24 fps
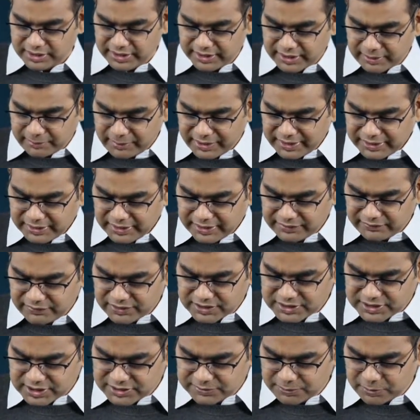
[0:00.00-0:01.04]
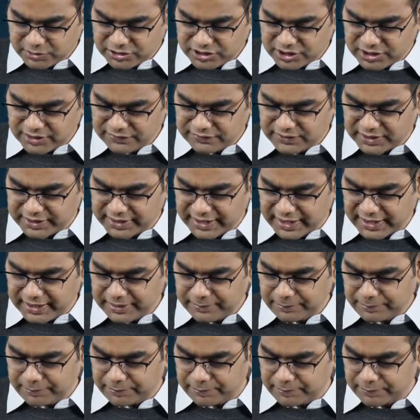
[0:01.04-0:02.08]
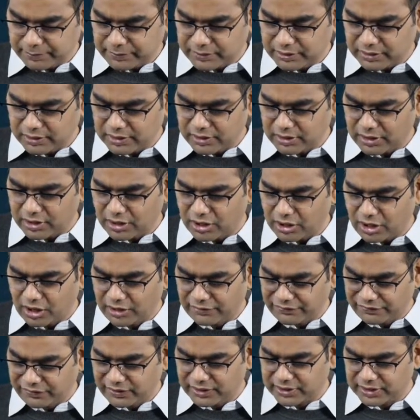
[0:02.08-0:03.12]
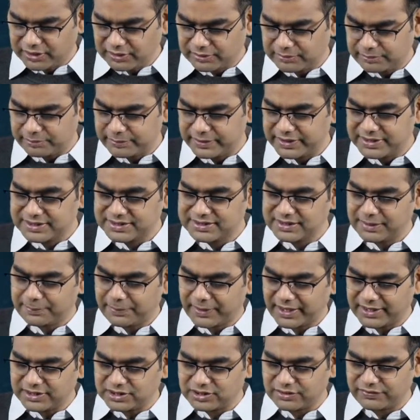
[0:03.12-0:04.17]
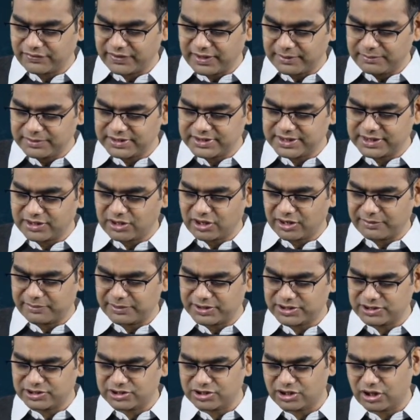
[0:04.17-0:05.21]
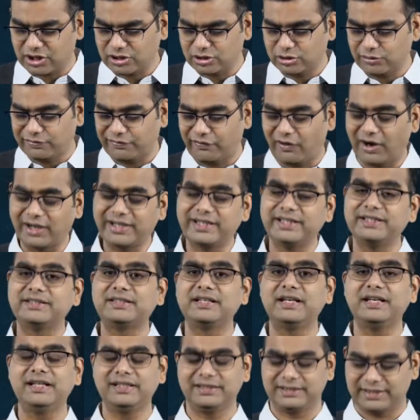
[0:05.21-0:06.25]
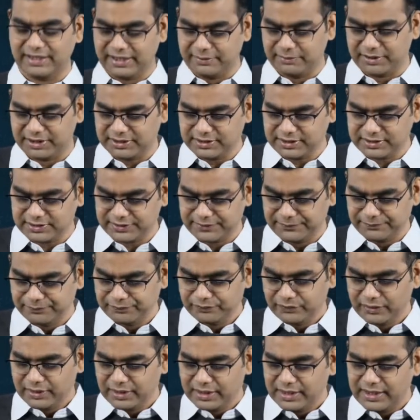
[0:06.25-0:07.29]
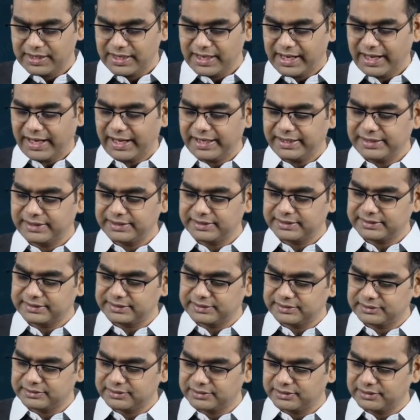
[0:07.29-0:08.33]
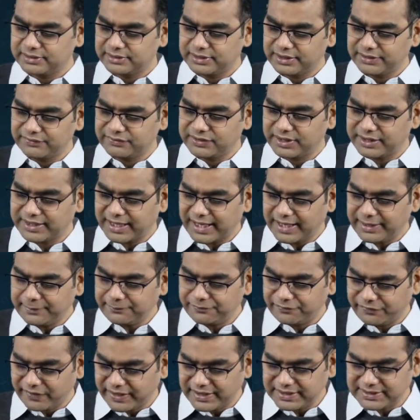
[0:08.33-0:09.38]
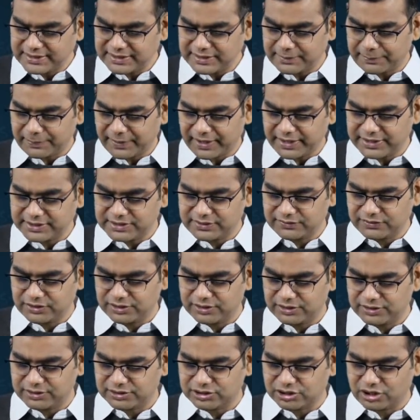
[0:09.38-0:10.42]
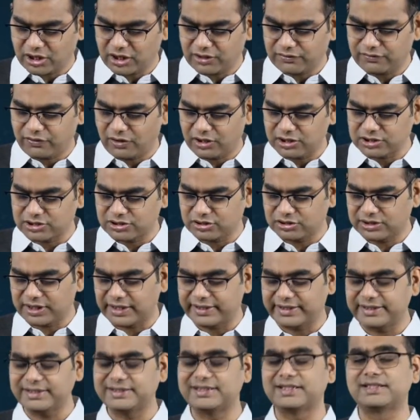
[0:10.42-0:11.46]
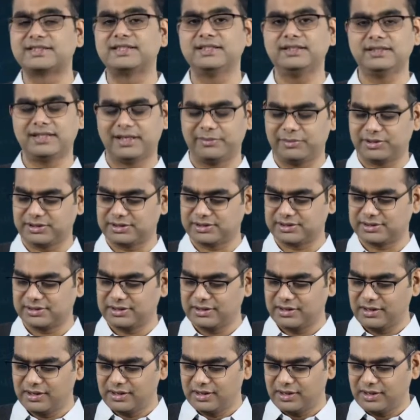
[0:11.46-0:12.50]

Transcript: Determine the investor's position if the tie-up offer bids the price of ABC Corporation stock to 43 in 3 months and if the tie-up fails and the price of the stock falls to 36 in 3 months.